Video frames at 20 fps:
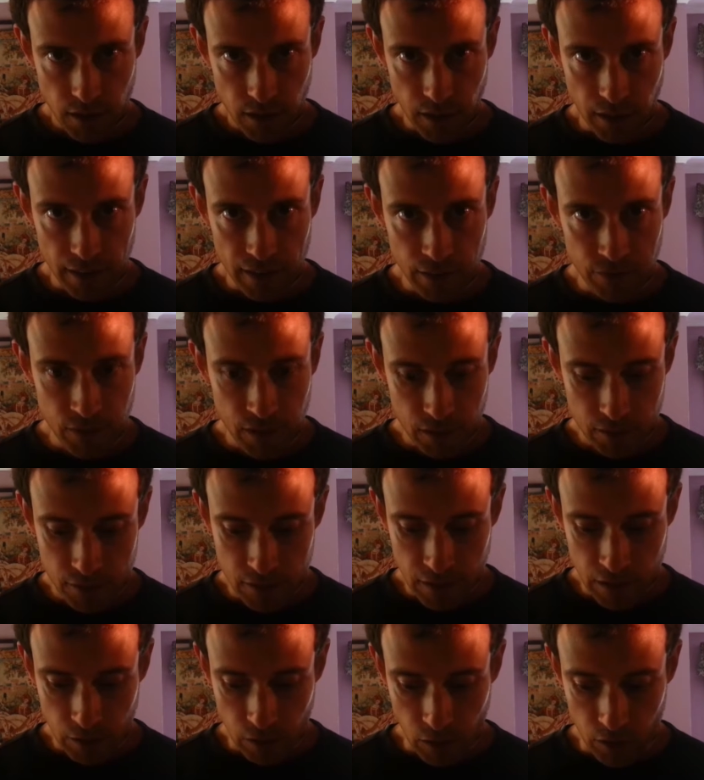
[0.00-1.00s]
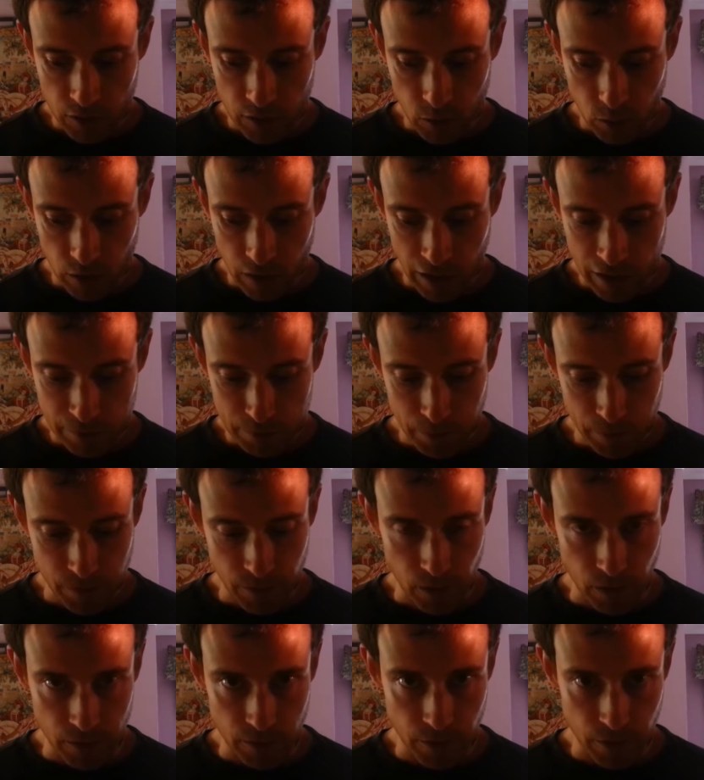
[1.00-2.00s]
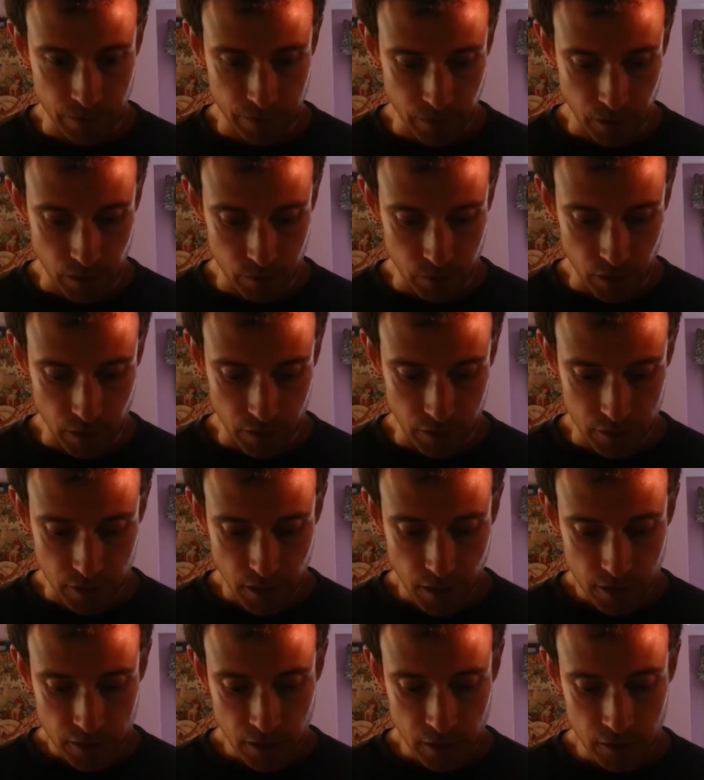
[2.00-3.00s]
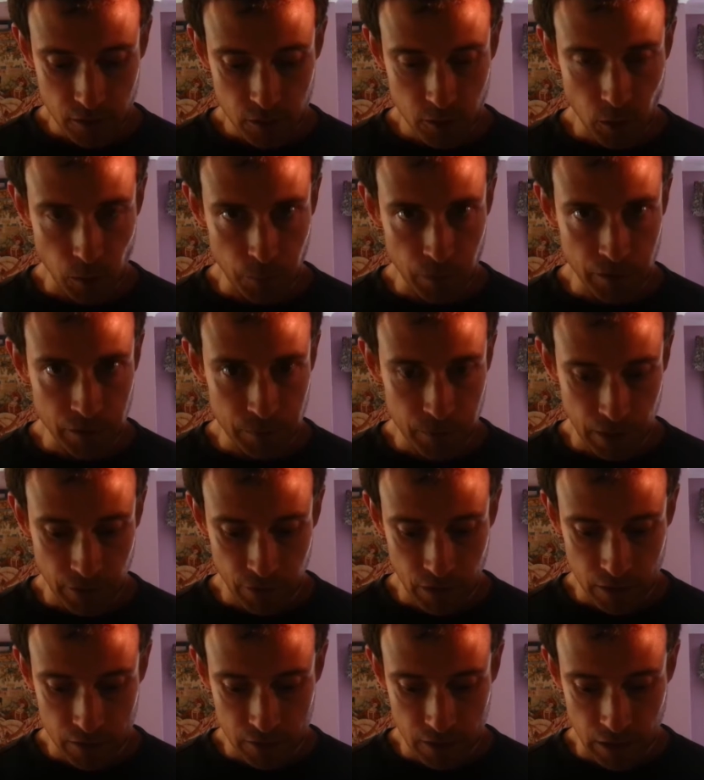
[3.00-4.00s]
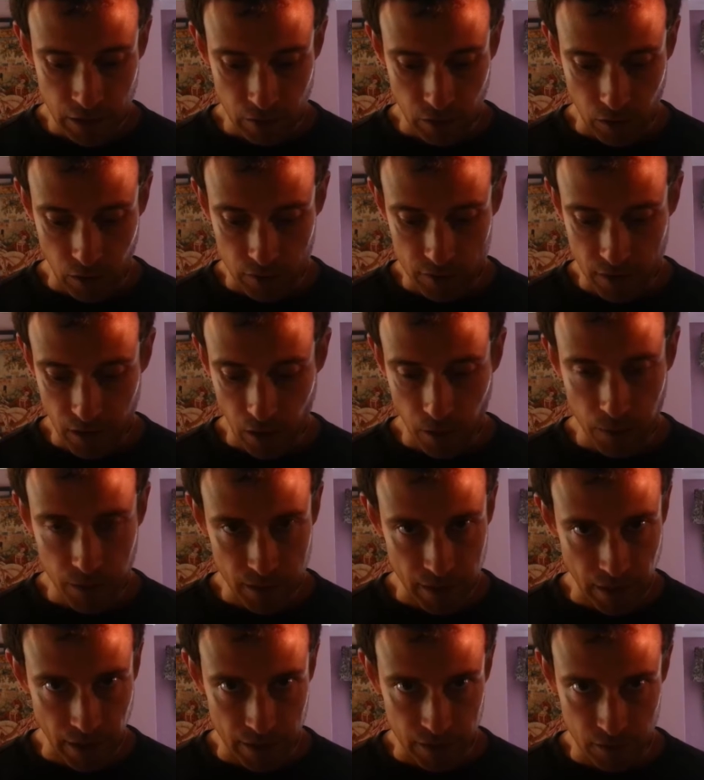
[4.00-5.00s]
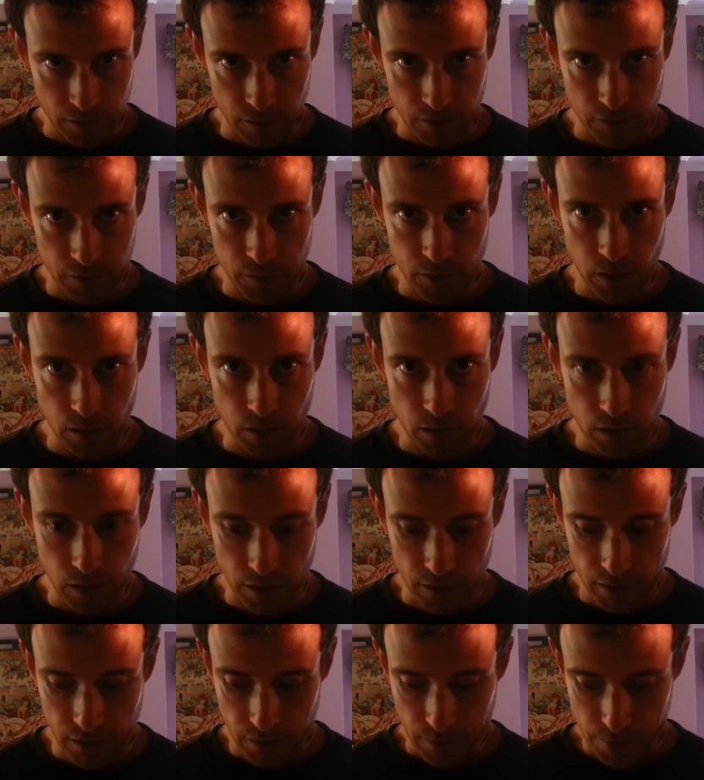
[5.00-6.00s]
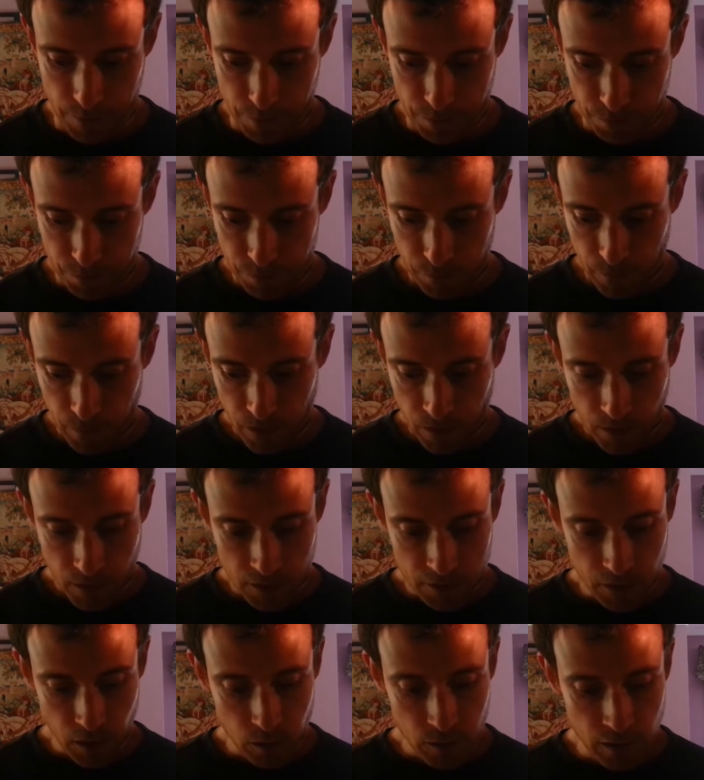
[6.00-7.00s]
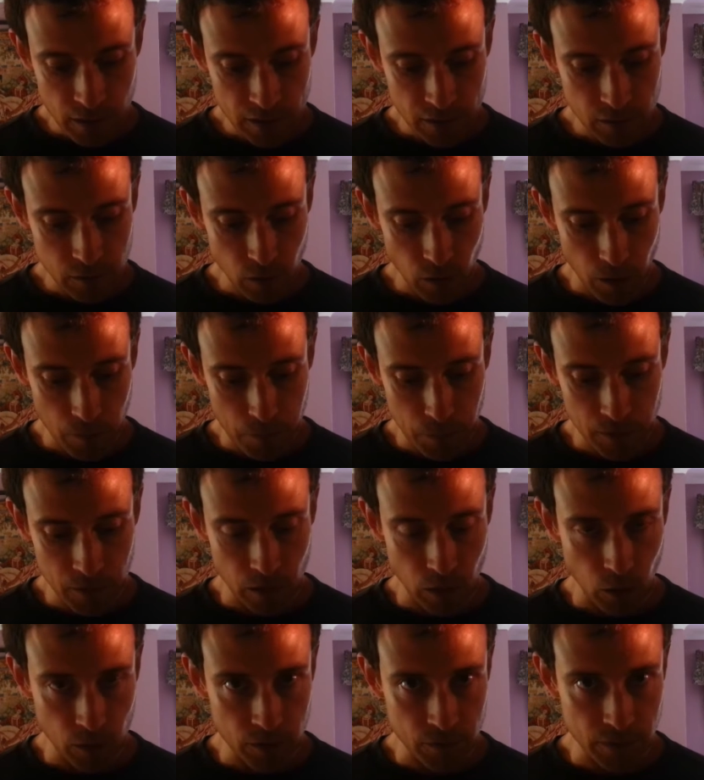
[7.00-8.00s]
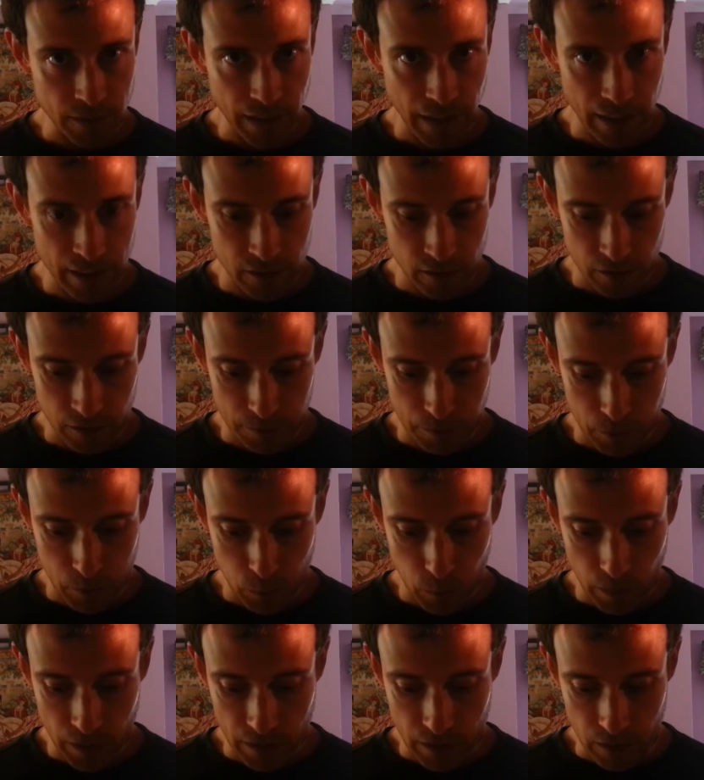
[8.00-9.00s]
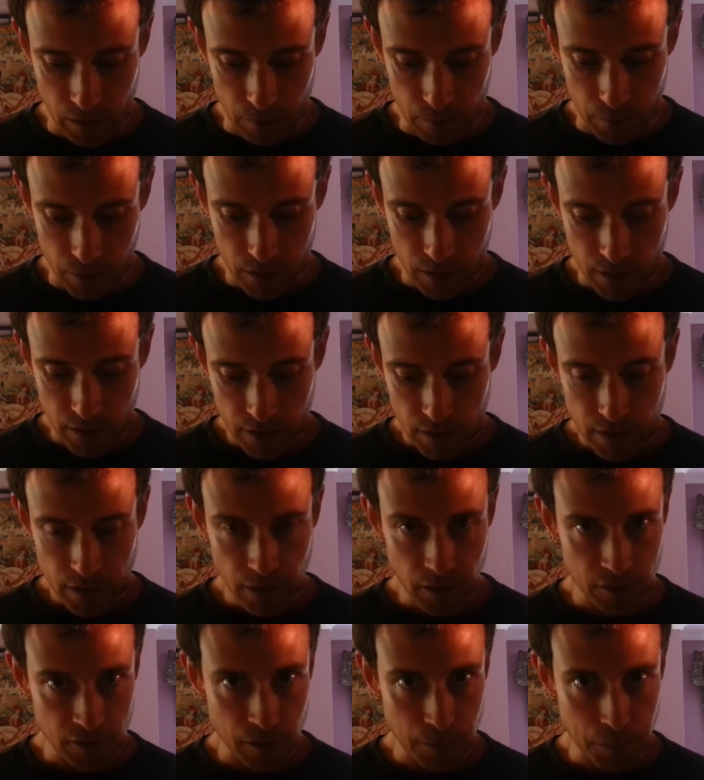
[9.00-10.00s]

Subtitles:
And giving a 0 to your less preferred of the frontrunners doesn't stop you from giving a 0 to other candidates you don't like. There's no need to try and put a lot of candidates between them. It's